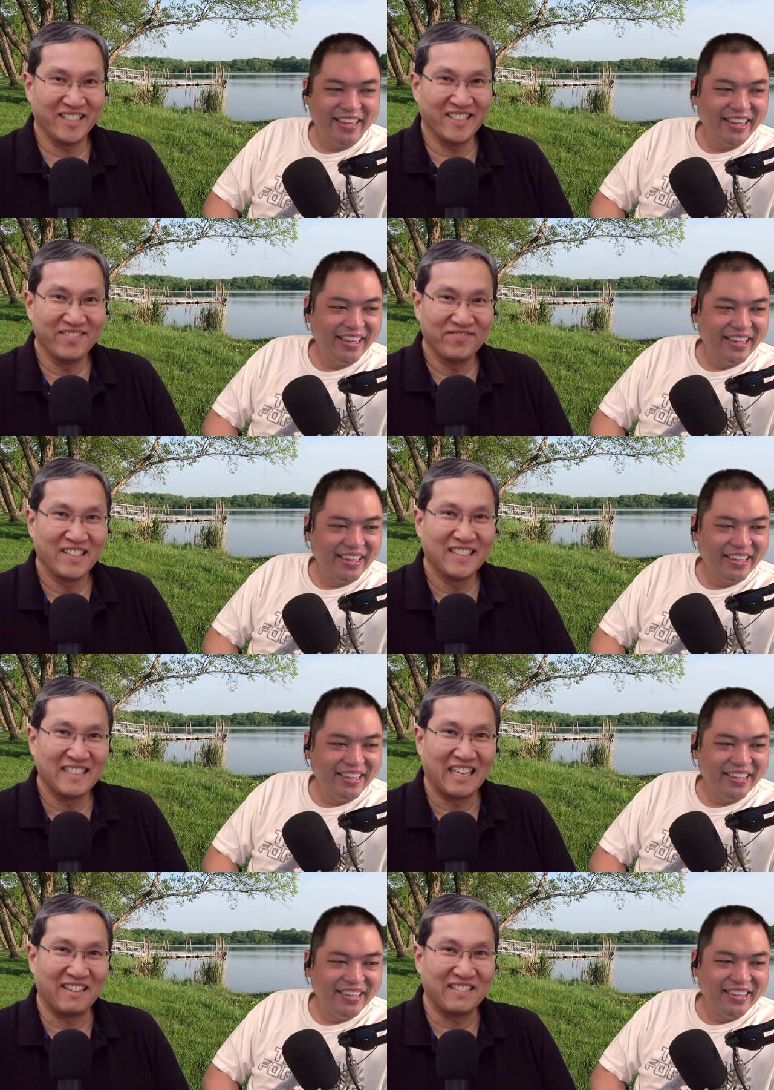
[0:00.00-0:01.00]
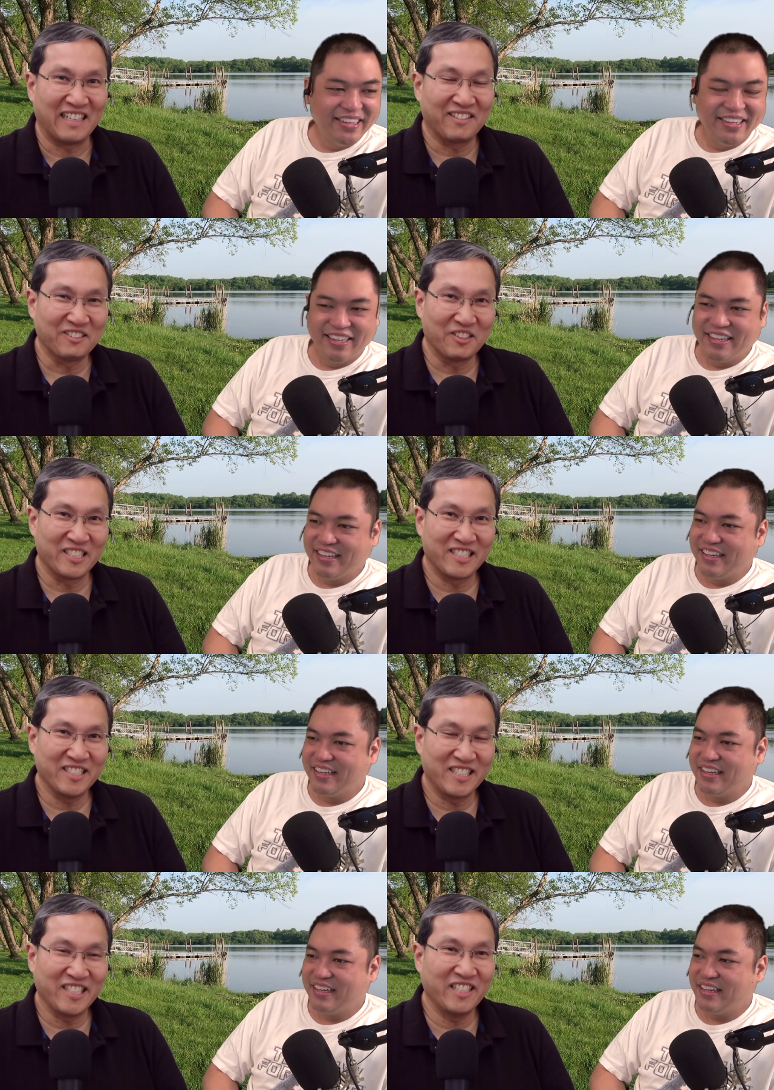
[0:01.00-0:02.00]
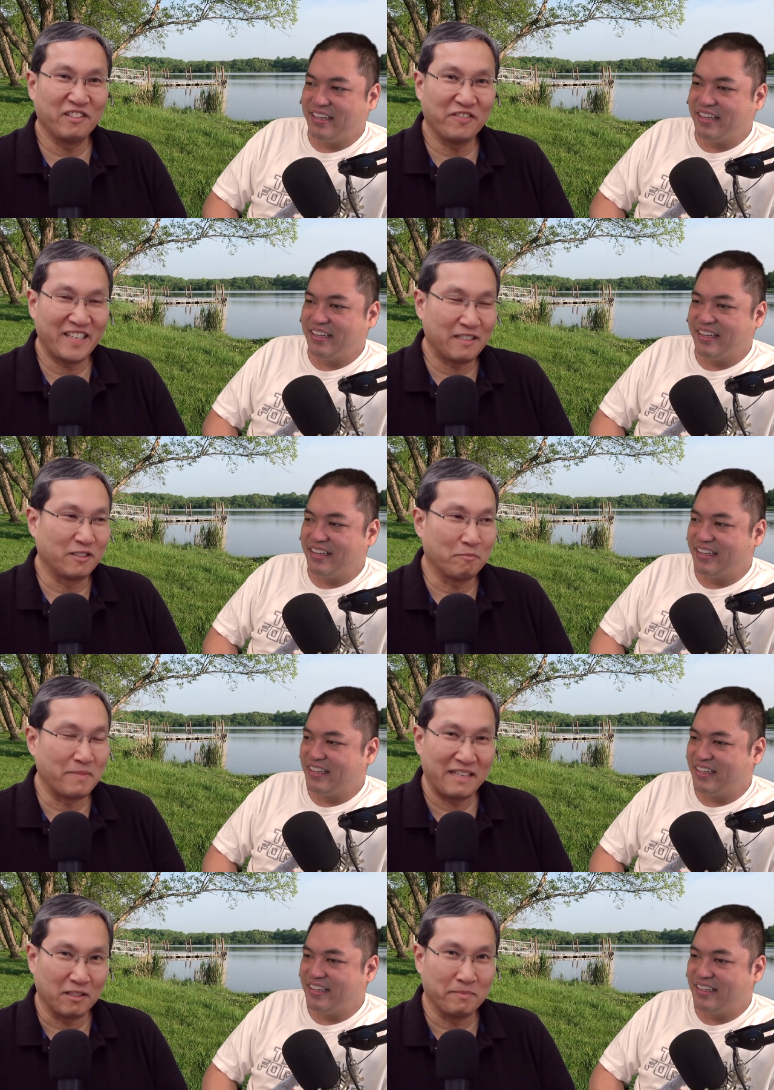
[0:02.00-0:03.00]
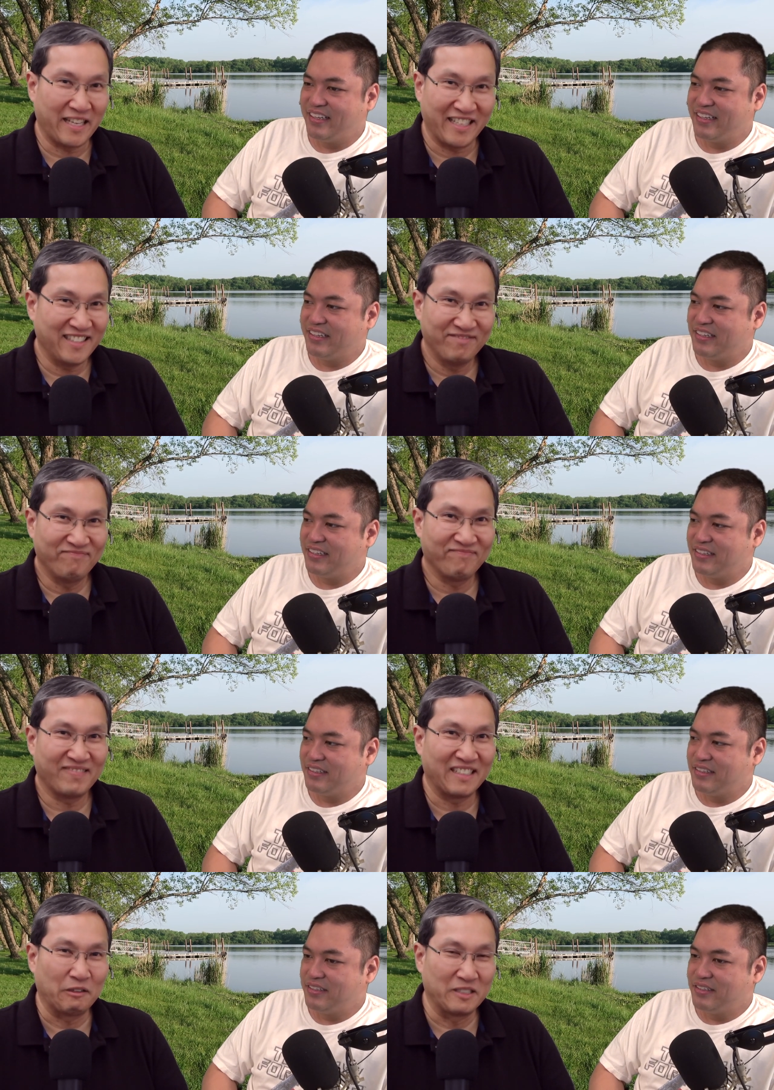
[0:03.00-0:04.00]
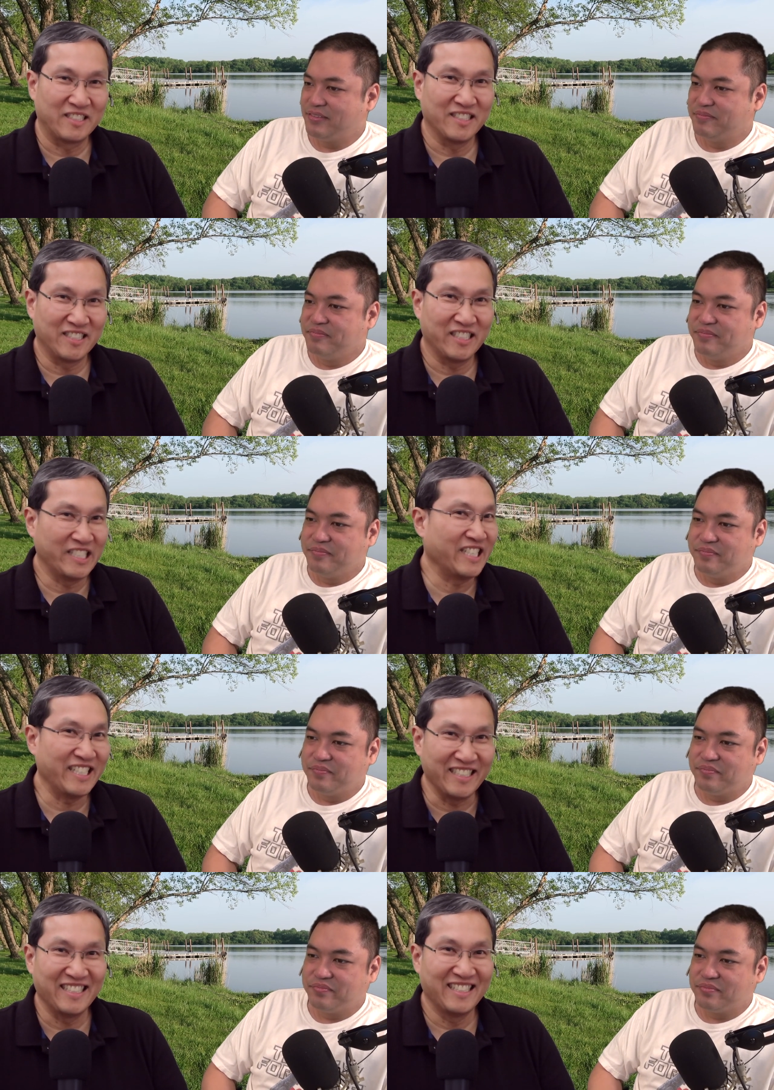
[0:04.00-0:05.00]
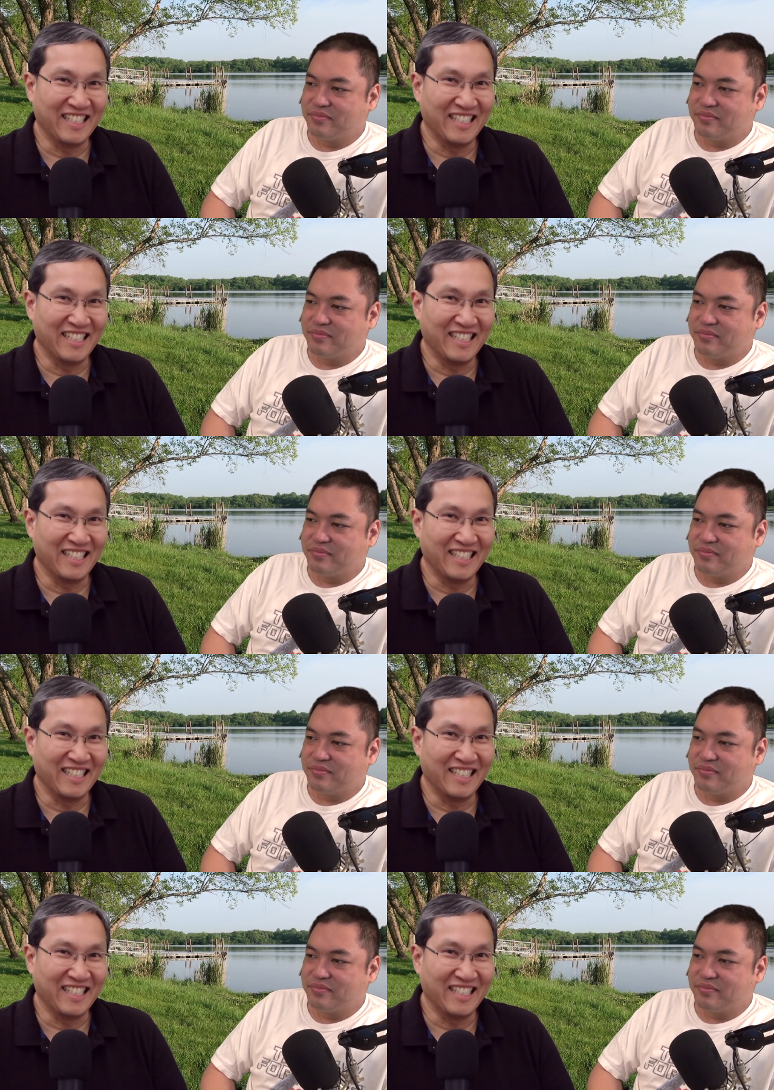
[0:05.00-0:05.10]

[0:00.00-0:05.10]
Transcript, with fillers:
Speaker 1: City. Uh, I don't go to Sin City to to bet to bet. I go to Sin City to eat.